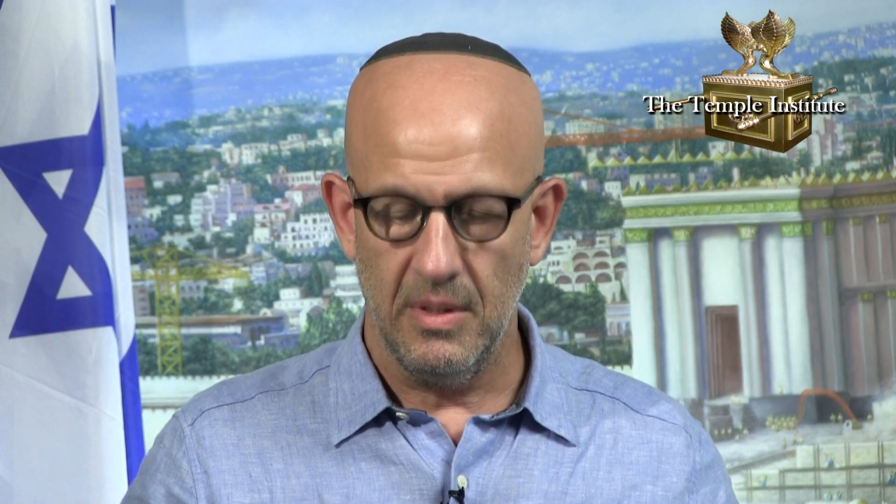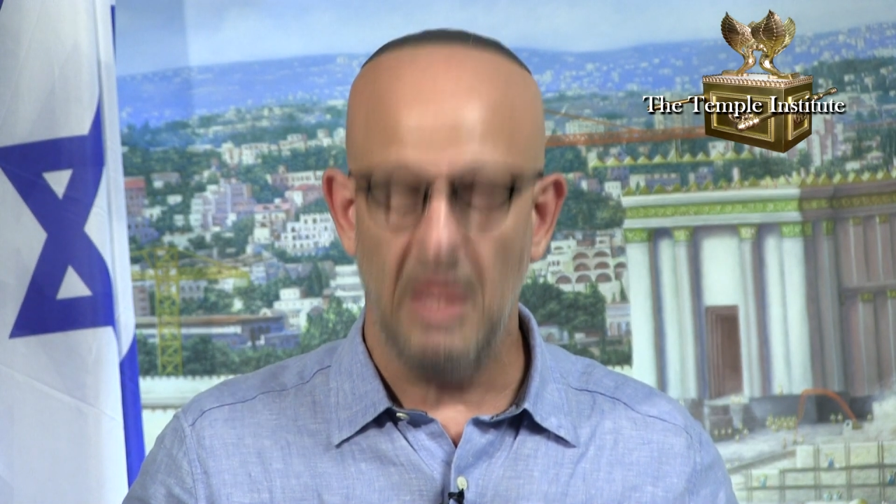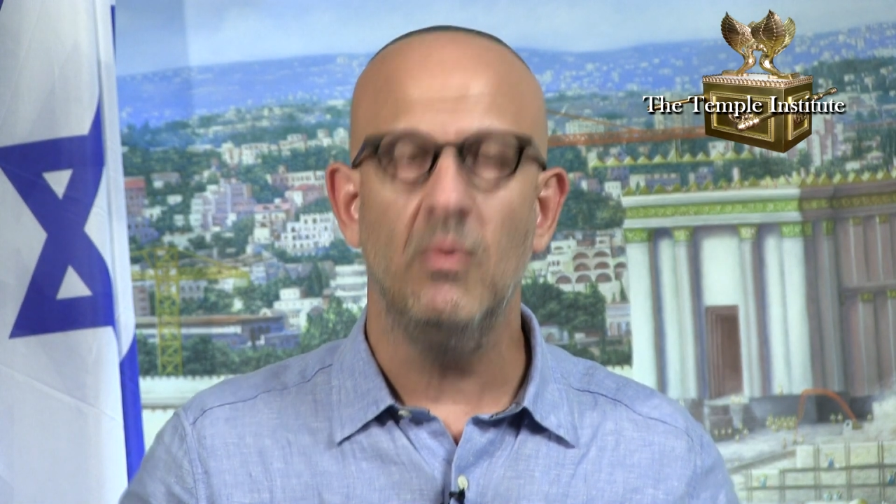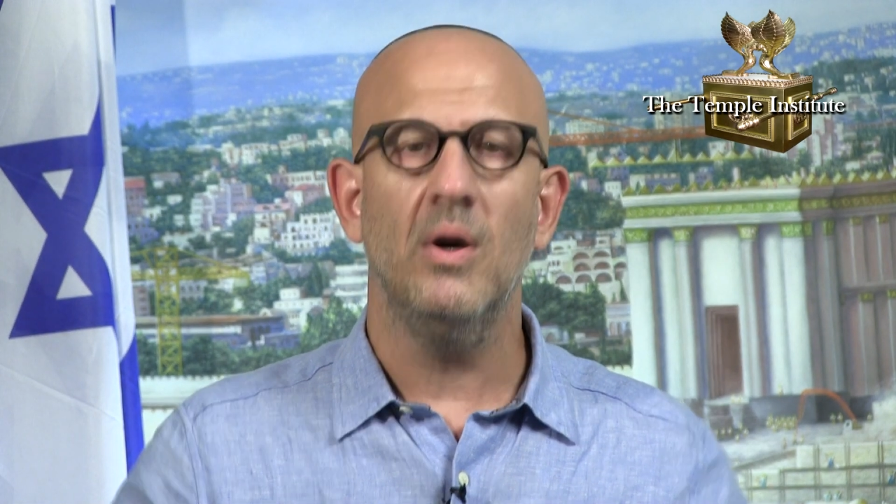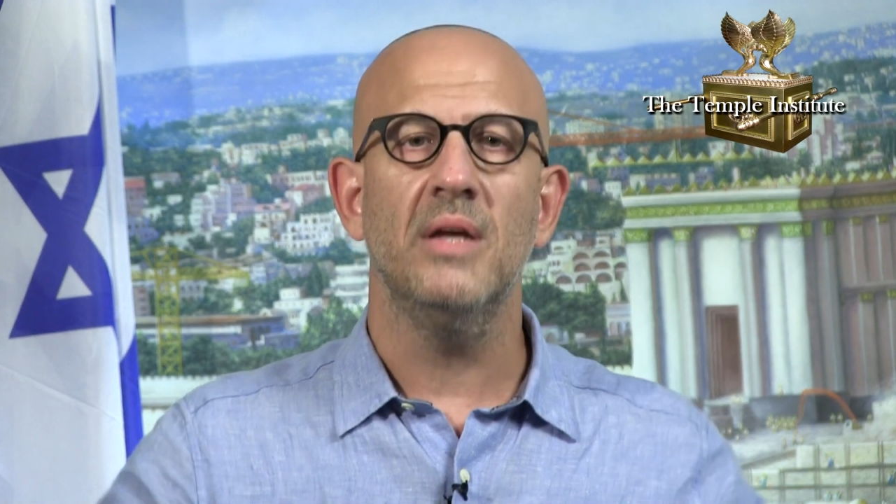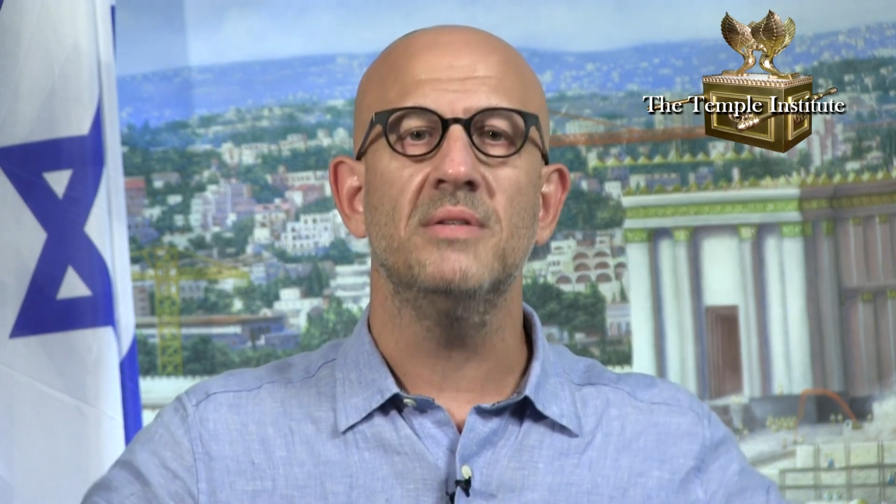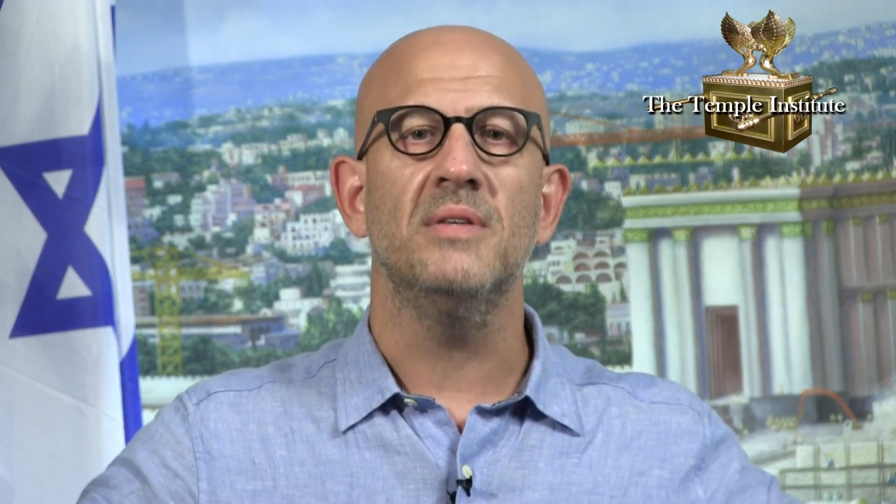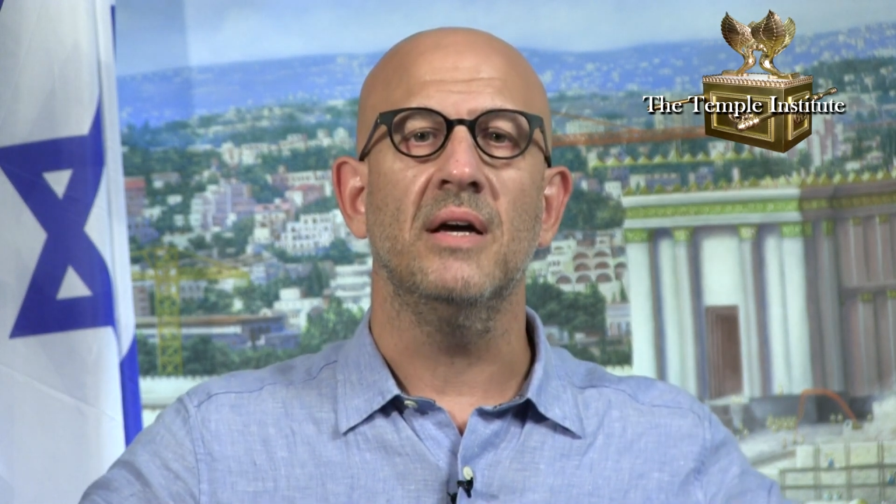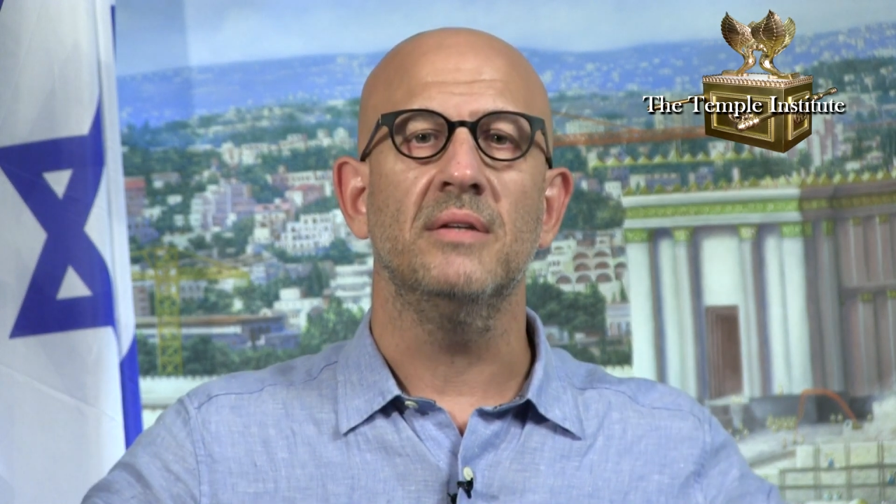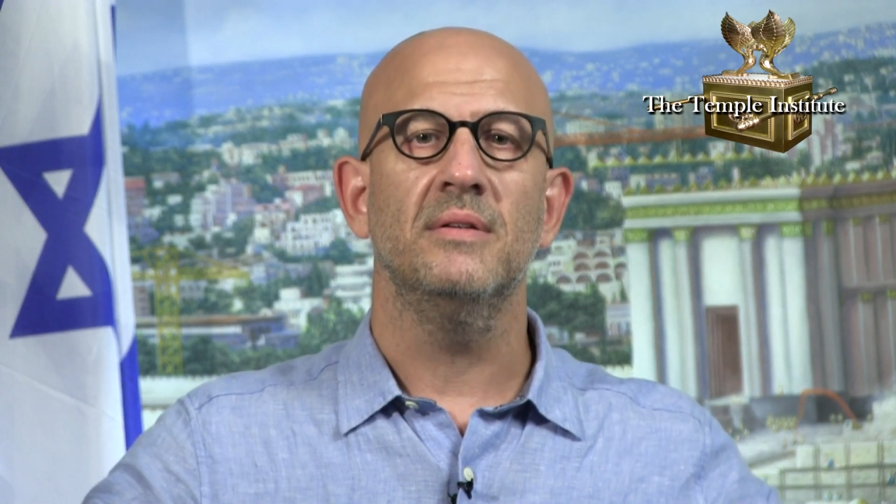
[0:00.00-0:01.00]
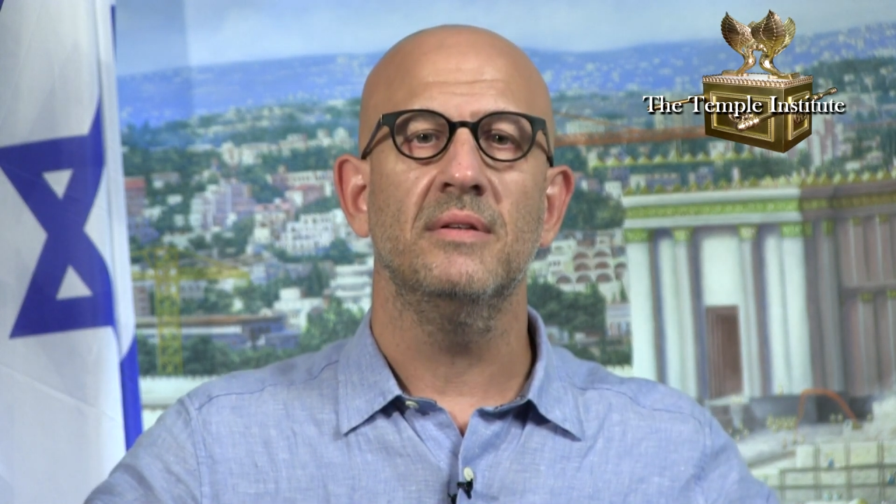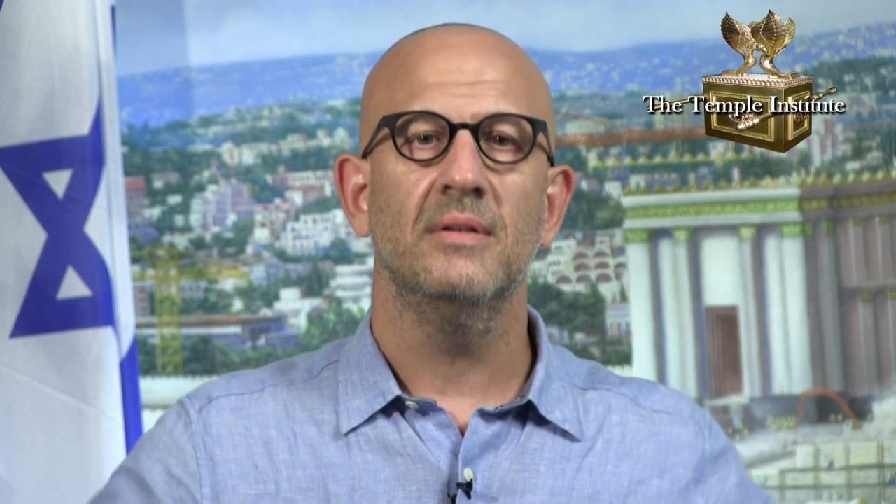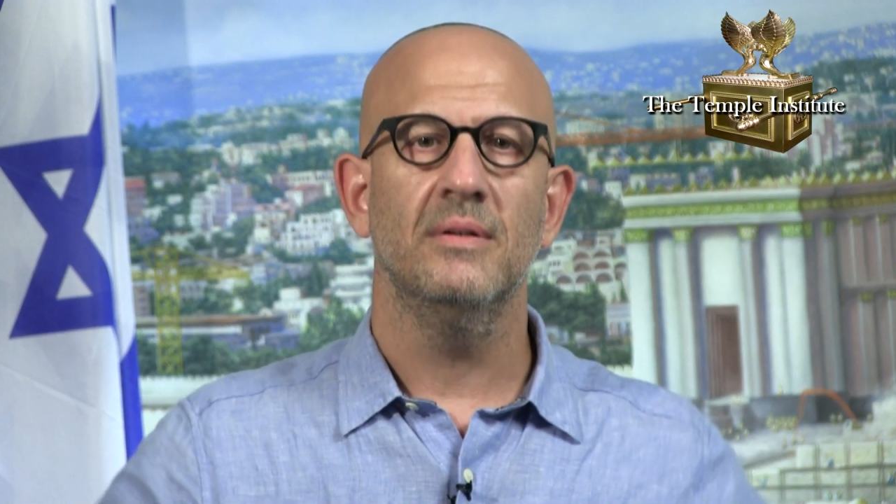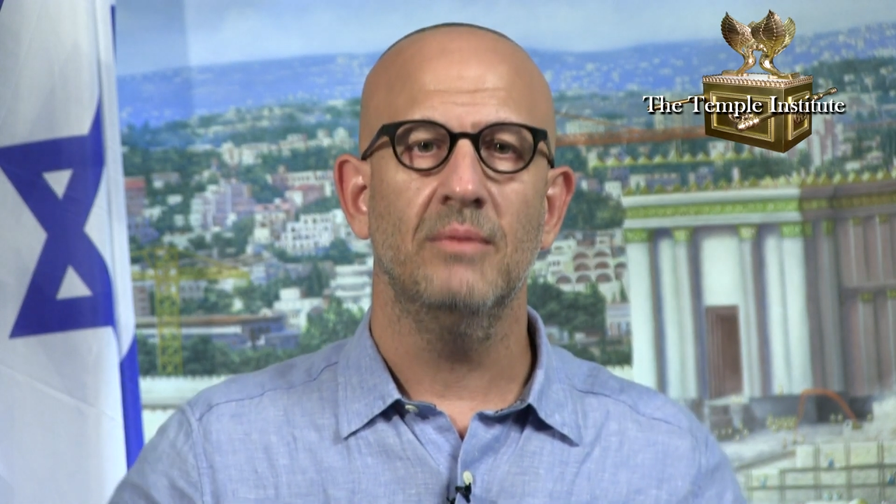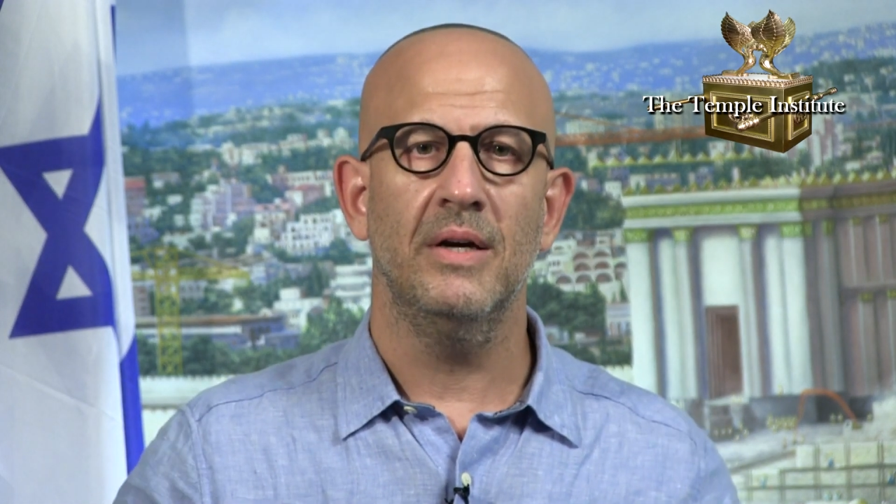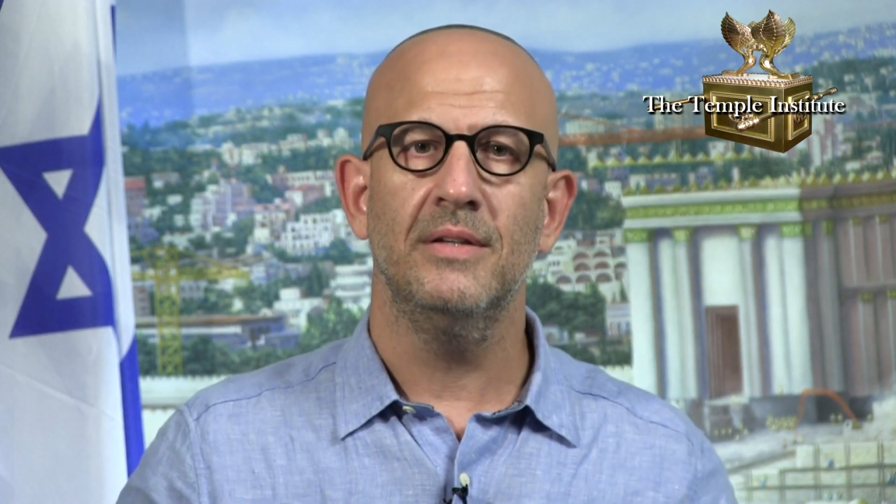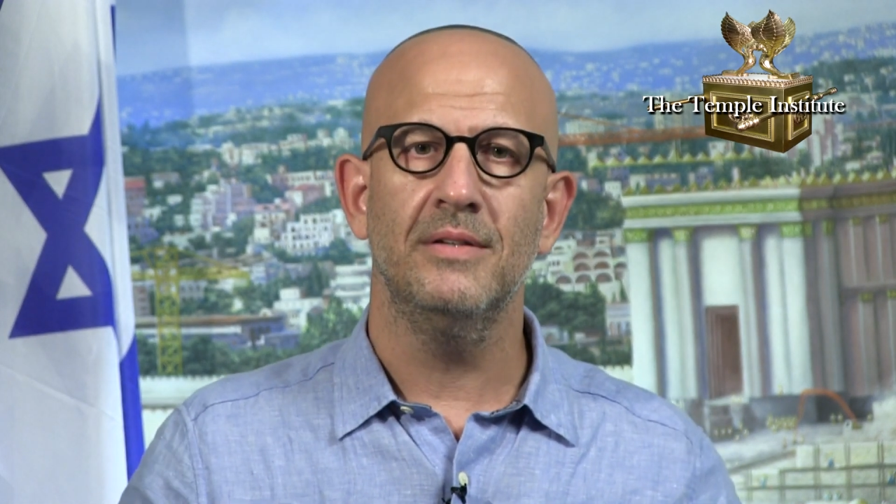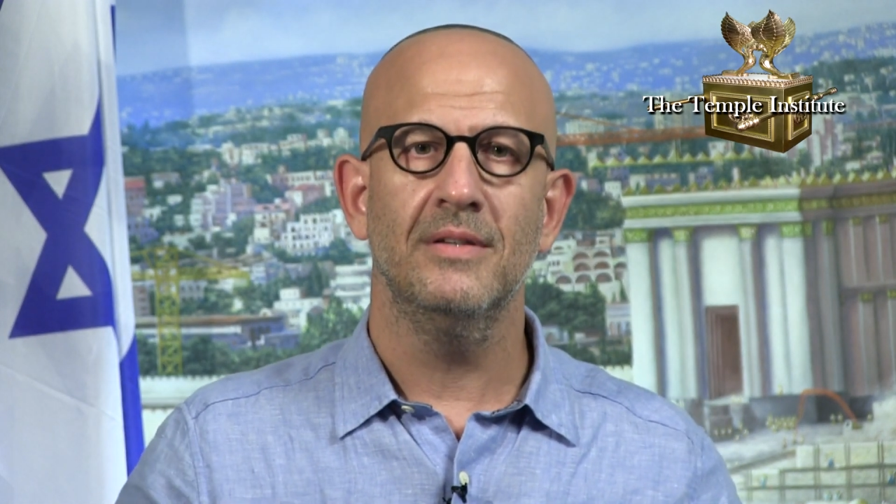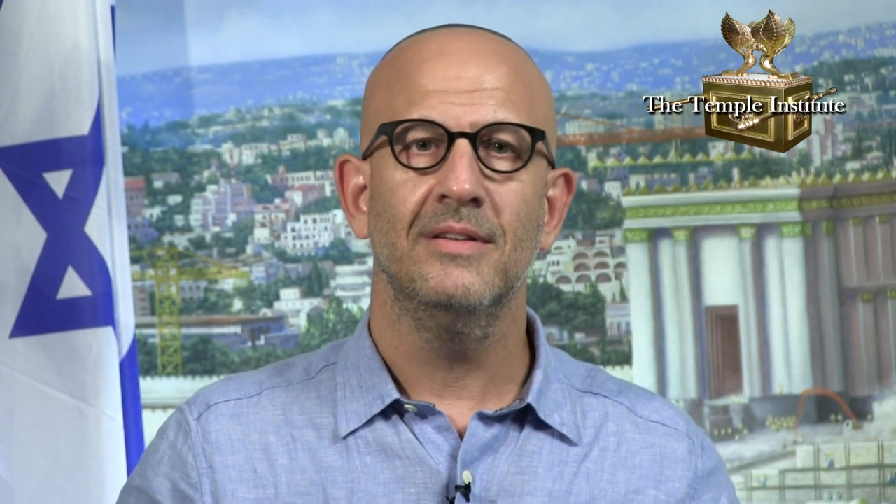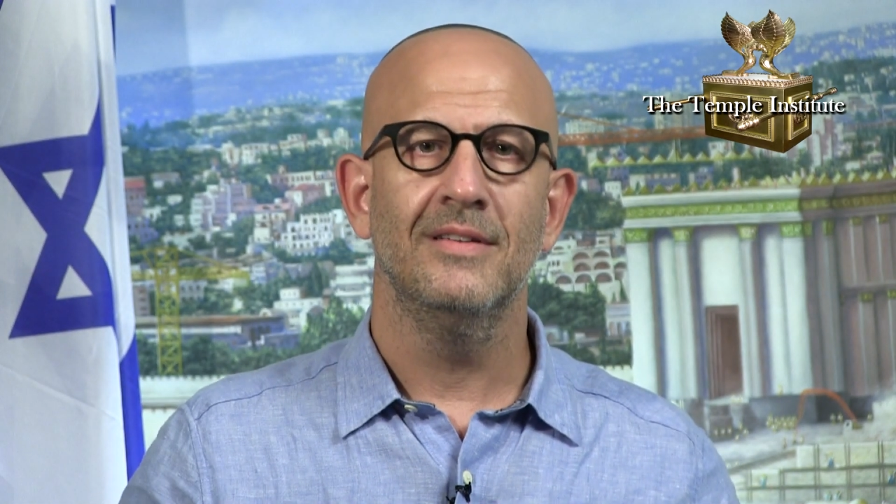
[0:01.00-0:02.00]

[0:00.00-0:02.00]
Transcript: And why is that, right?